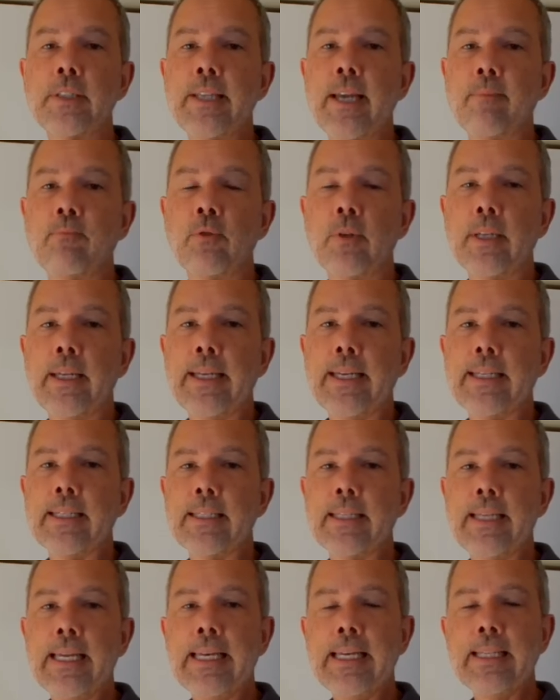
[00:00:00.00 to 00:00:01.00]
step really
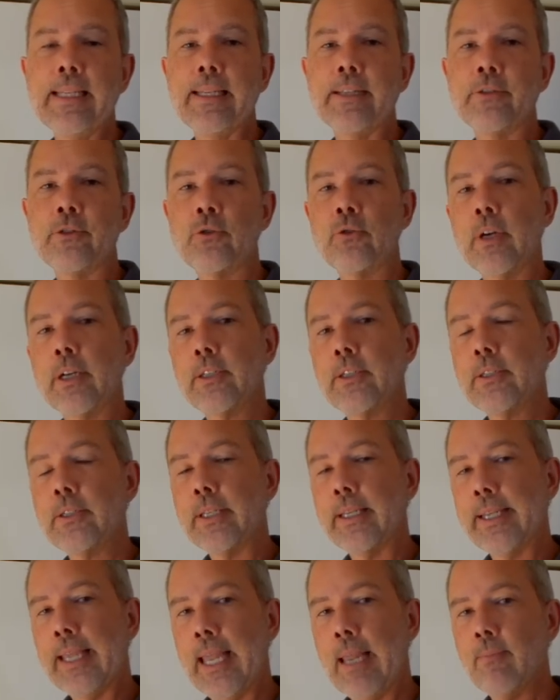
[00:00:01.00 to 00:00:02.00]
is getting the instructions
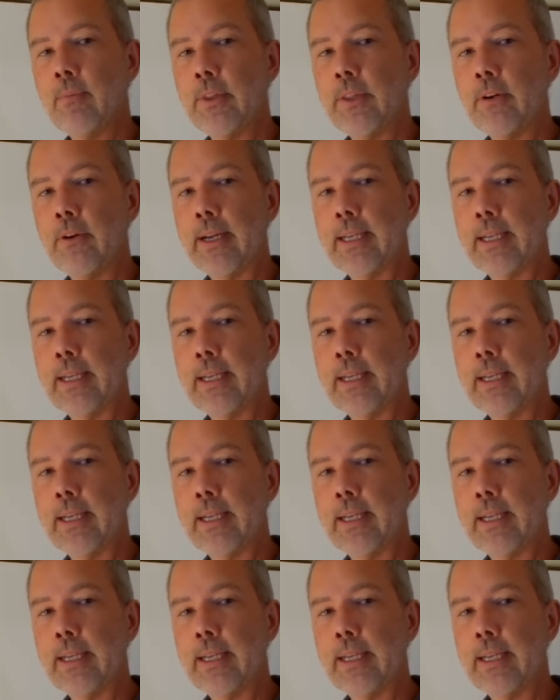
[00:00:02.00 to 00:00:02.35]
that came with your